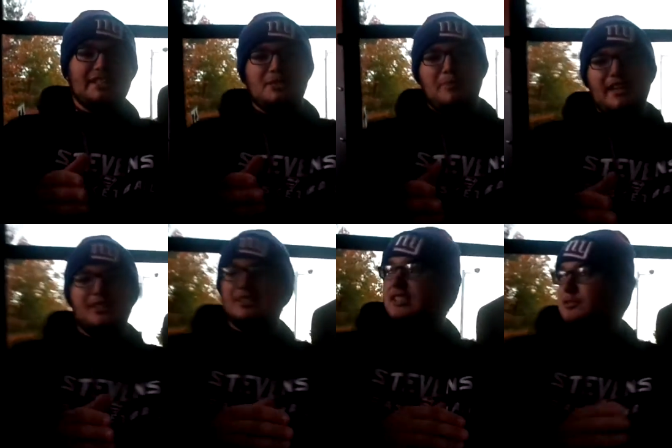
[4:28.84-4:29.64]
Bengals.
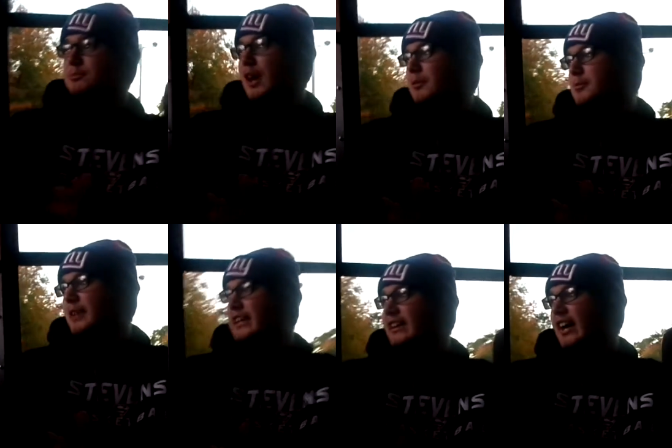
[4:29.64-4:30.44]
This would probably
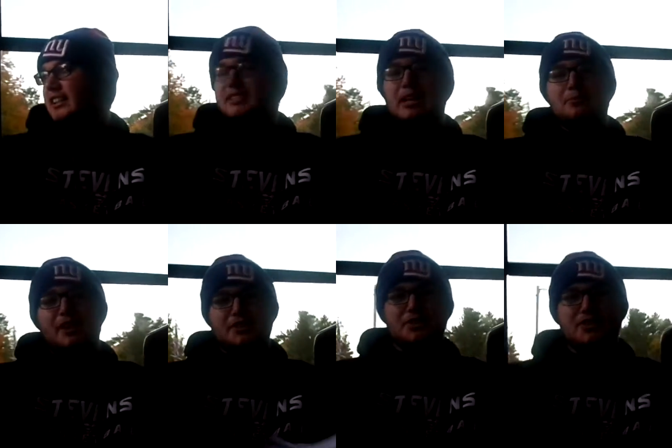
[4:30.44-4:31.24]
be a
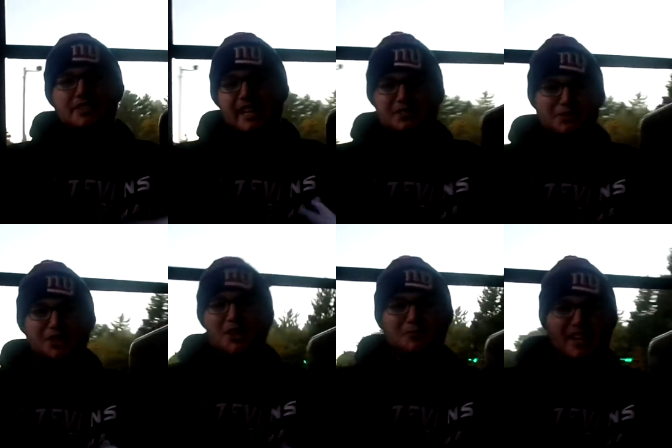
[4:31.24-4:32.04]
somewhat good test for
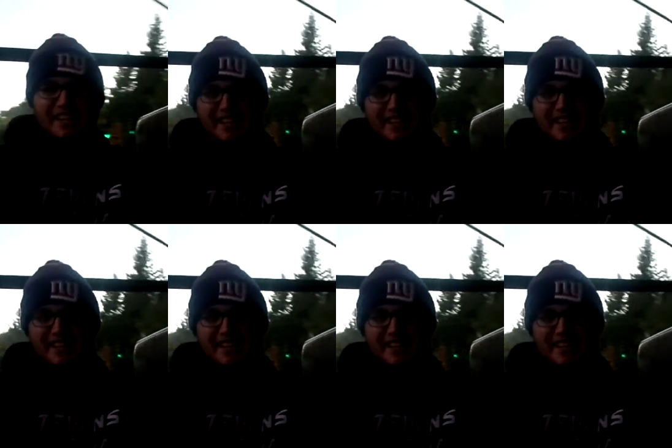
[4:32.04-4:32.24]
Tom Brady,